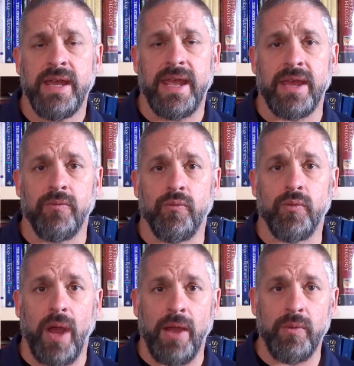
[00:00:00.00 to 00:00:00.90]

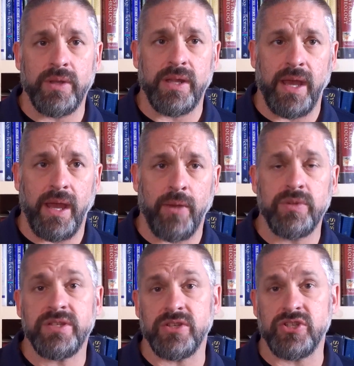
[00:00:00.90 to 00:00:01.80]
and I
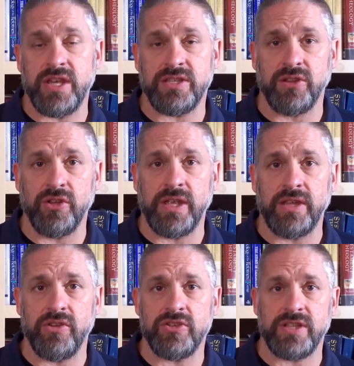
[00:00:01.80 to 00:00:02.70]
would suggest
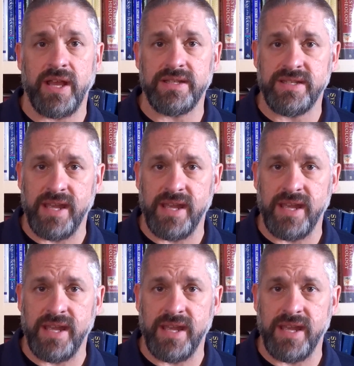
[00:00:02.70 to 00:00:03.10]
looking at those slides,